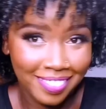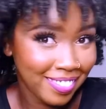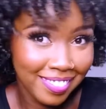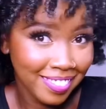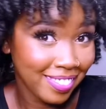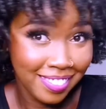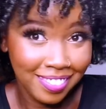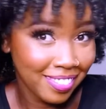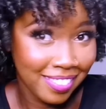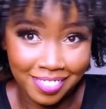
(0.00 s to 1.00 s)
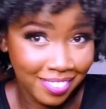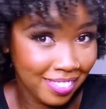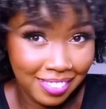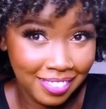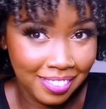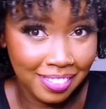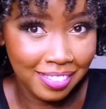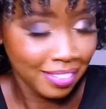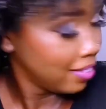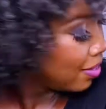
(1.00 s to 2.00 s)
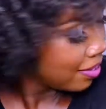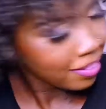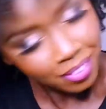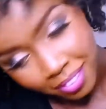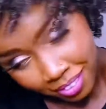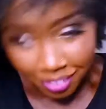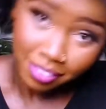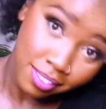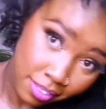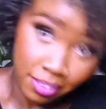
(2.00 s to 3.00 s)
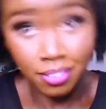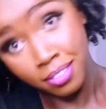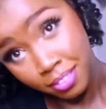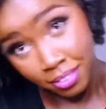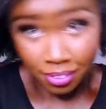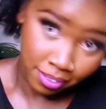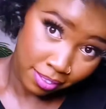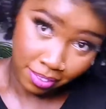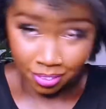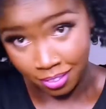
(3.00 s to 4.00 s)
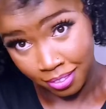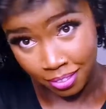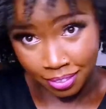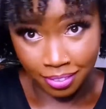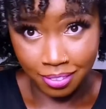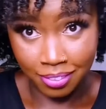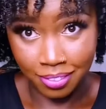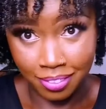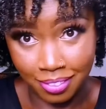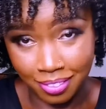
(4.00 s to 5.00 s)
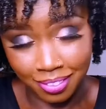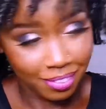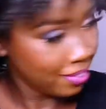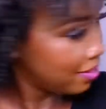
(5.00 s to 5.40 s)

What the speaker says: This is the hair, guys. This is the hair before fluffing and all that, and you can see